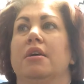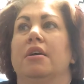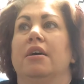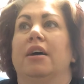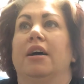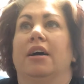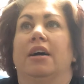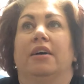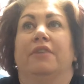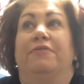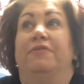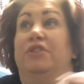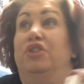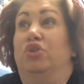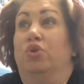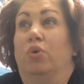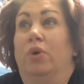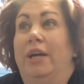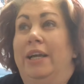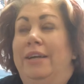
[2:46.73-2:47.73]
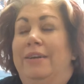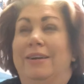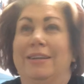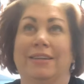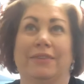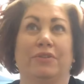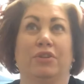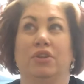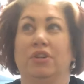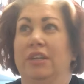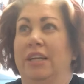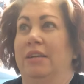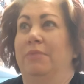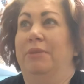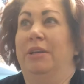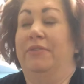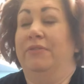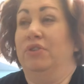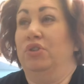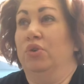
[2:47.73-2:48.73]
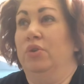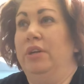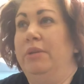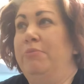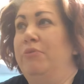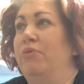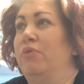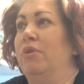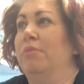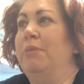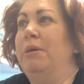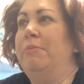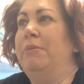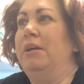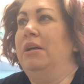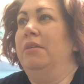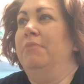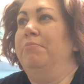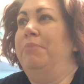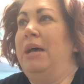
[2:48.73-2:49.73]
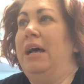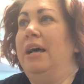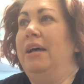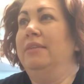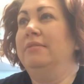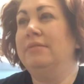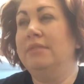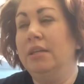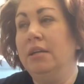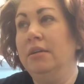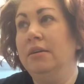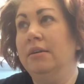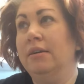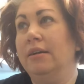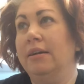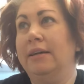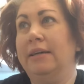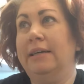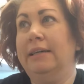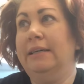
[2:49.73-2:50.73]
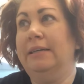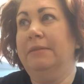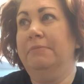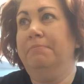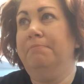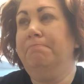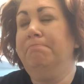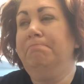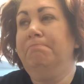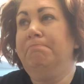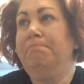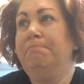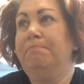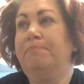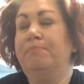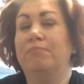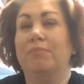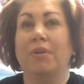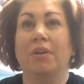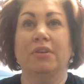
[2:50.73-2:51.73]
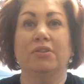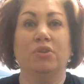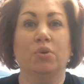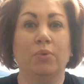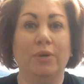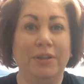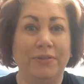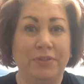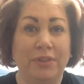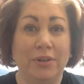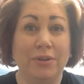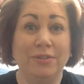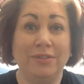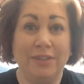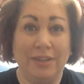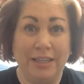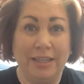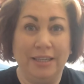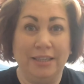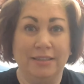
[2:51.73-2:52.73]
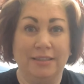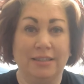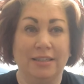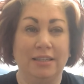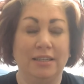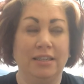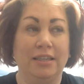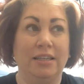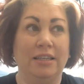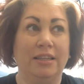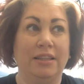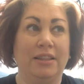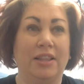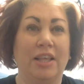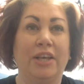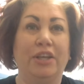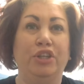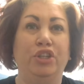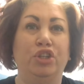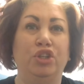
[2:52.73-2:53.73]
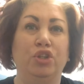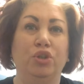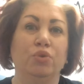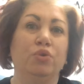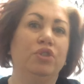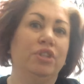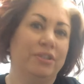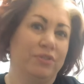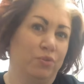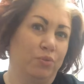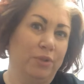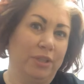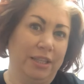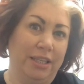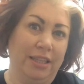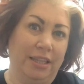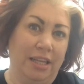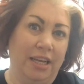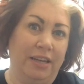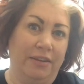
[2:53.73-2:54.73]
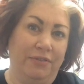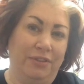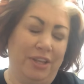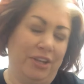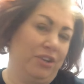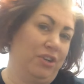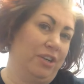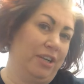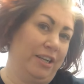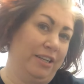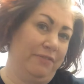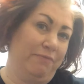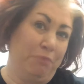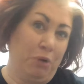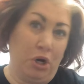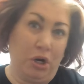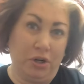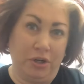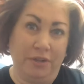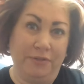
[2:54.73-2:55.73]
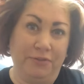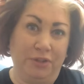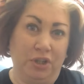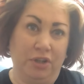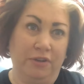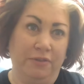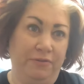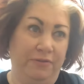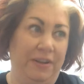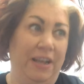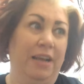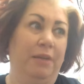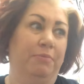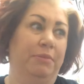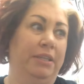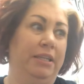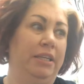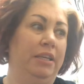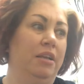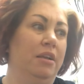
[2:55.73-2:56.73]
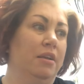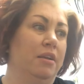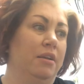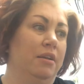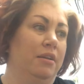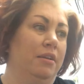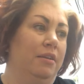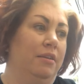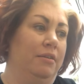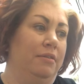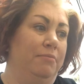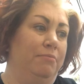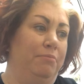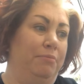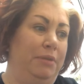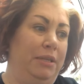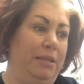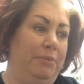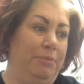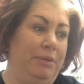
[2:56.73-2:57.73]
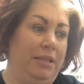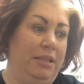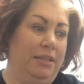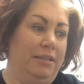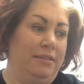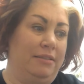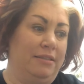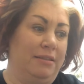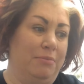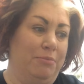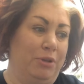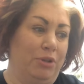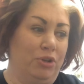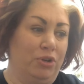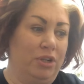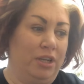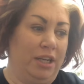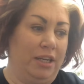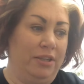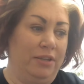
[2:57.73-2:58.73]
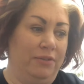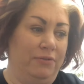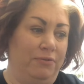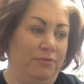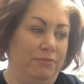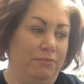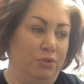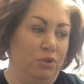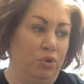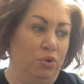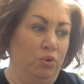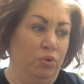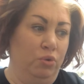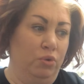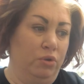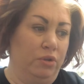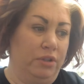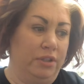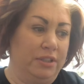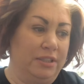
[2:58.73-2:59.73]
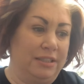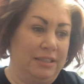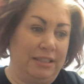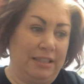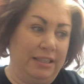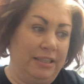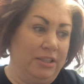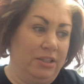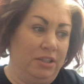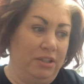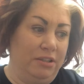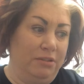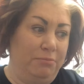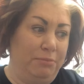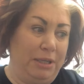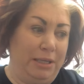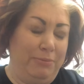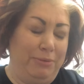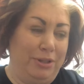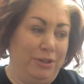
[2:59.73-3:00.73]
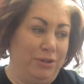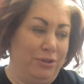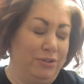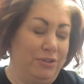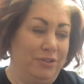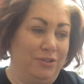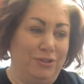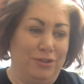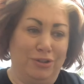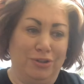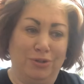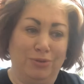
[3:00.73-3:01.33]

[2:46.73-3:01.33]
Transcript: uh, fajoy. I never learned how to make fajoy before my mom passed. Um, so if there's things that you just really love that are kind of part of your family, maybe it's some other kind of cool skill, maybe there's a certain